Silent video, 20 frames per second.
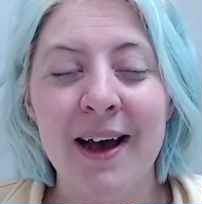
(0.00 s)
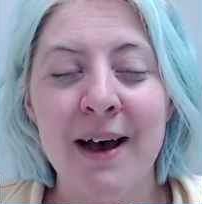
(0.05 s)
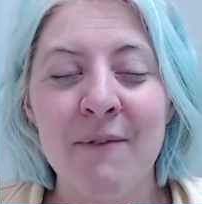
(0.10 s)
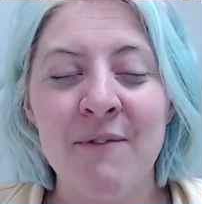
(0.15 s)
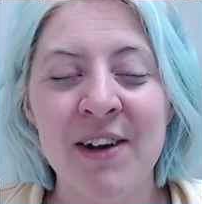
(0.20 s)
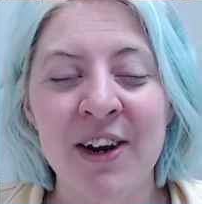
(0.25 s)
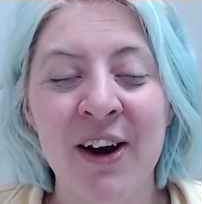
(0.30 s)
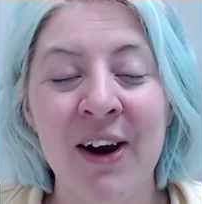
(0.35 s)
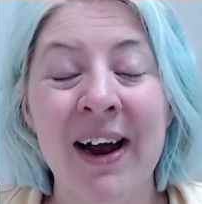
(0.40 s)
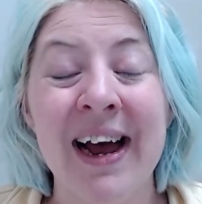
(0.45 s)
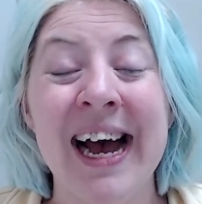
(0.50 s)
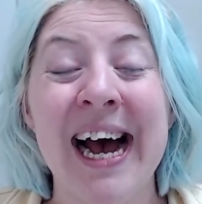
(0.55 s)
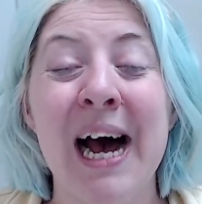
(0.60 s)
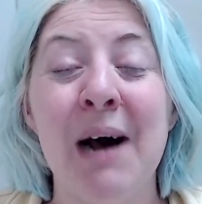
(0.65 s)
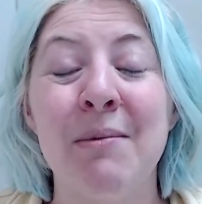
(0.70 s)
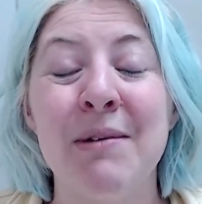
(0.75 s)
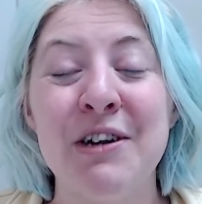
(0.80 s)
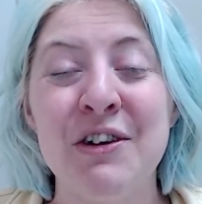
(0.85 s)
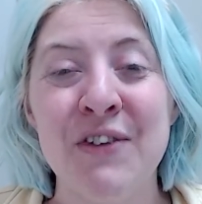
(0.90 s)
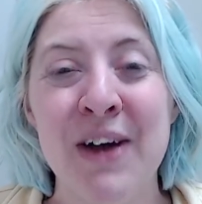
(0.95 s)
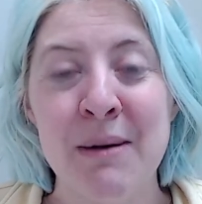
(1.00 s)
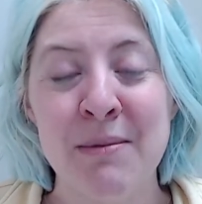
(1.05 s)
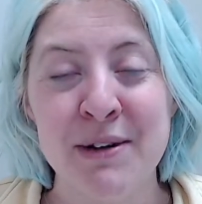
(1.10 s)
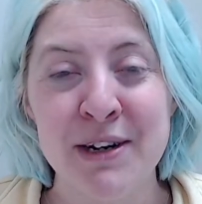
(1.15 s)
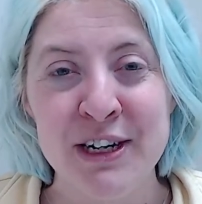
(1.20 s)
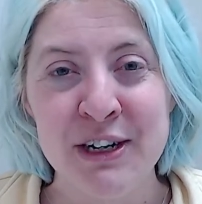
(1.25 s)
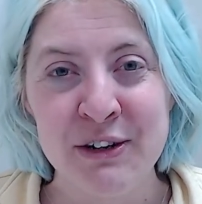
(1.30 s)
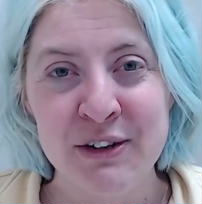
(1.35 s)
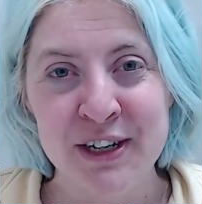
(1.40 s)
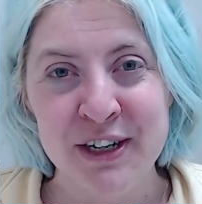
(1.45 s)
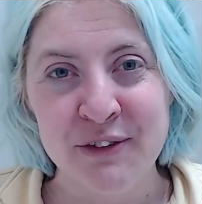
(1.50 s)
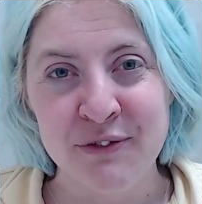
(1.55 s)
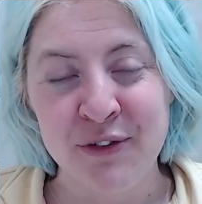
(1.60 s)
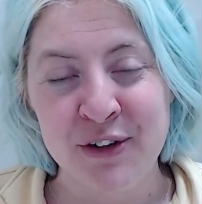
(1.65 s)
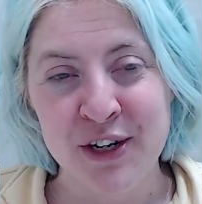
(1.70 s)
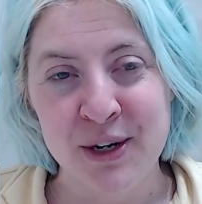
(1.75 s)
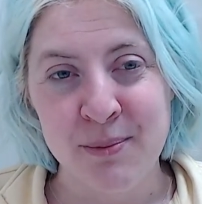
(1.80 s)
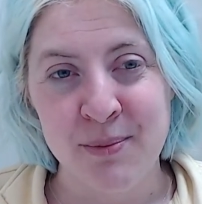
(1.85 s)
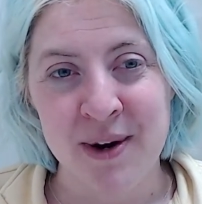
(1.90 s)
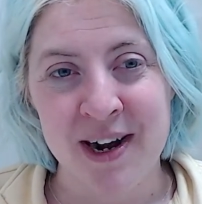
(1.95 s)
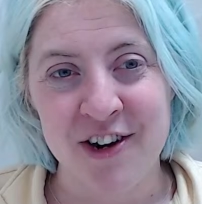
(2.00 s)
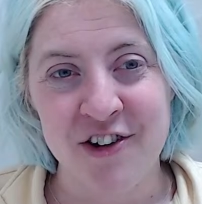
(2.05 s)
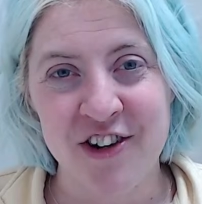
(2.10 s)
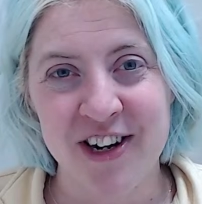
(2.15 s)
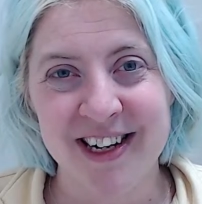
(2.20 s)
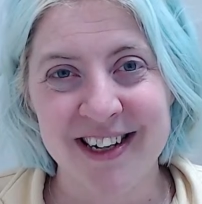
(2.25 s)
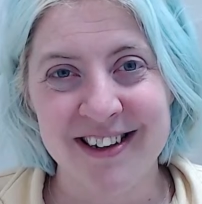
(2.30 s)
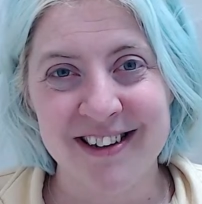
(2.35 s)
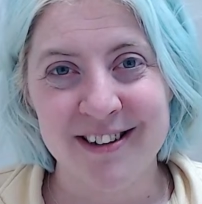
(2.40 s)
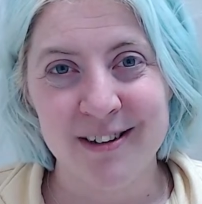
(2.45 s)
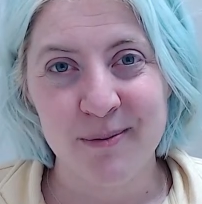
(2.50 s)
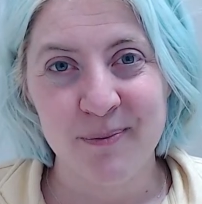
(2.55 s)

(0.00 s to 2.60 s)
figure out how much fabric you need for your project?